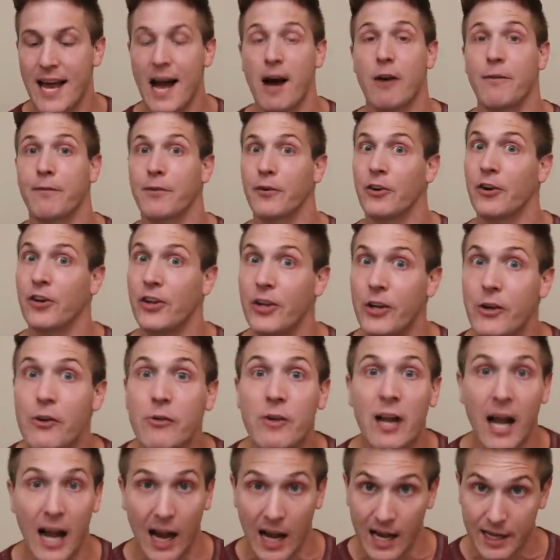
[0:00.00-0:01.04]
Now for
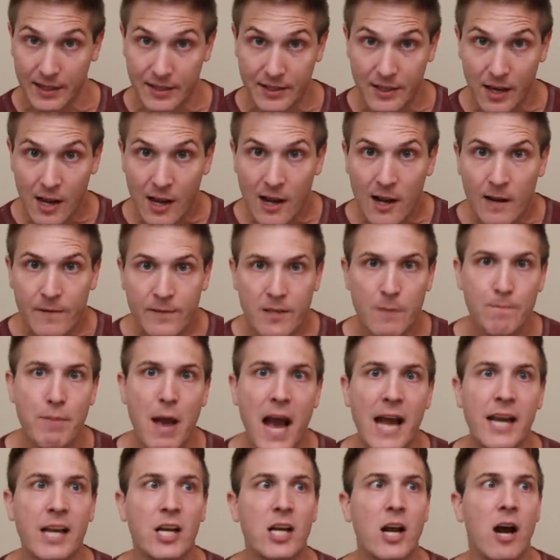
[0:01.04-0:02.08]
you guys,
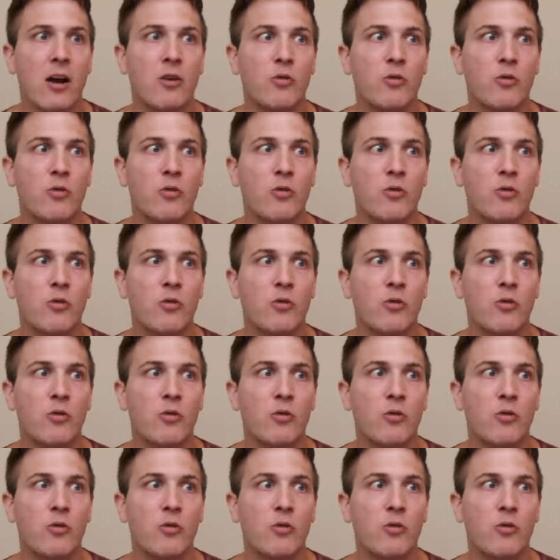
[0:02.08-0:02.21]
depending